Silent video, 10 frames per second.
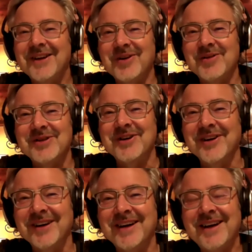goes
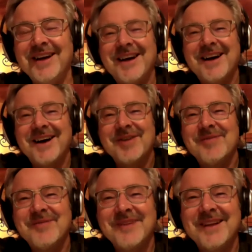on.
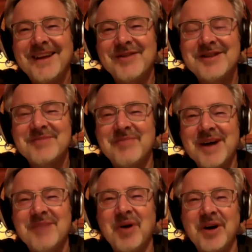It's just
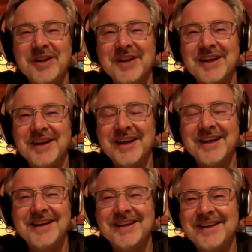mind boggling.
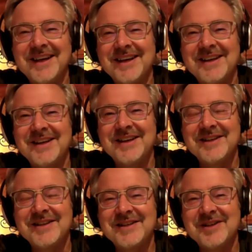And yeah, I
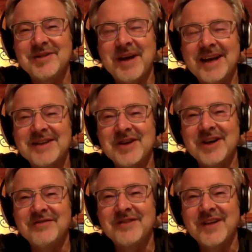just, my hat's
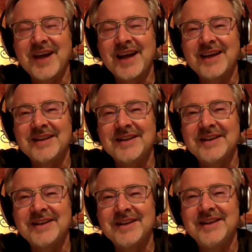off to that.
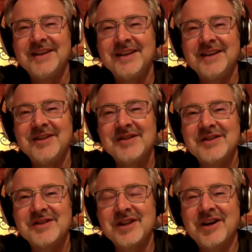
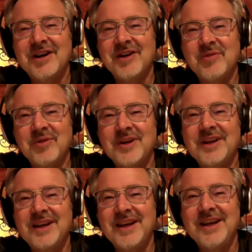There's a lot of work
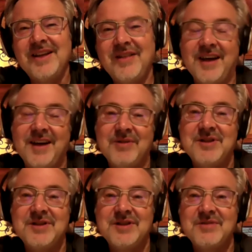in that,
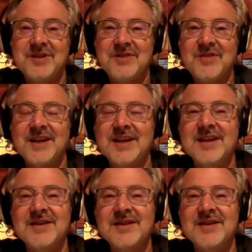which is fantastic.